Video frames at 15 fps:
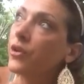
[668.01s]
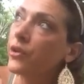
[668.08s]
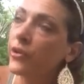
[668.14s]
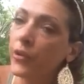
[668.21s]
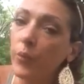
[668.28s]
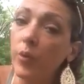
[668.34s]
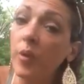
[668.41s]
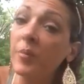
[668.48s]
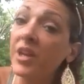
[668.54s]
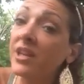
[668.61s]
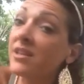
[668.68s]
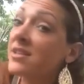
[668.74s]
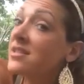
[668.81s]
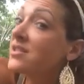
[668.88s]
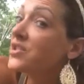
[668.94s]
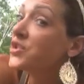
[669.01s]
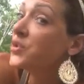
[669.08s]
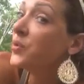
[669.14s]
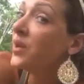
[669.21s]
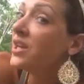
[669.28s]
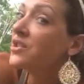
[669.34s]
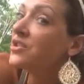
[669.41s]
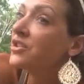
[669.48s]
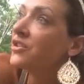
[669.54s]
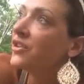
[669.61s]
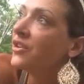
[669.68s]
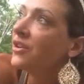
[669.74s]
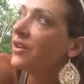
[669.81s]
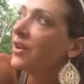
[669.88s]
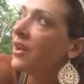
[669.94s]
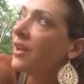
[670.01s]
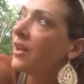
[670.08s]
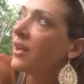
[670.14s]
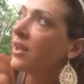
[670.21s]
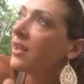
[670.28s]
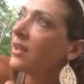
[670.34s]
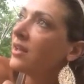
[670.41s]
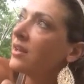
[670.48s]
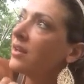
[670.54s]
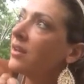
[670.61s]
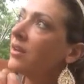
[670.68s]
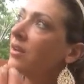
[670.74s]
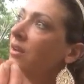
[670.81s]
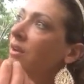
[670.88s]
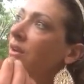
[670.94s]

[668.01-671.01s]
You're the woman in the situation, and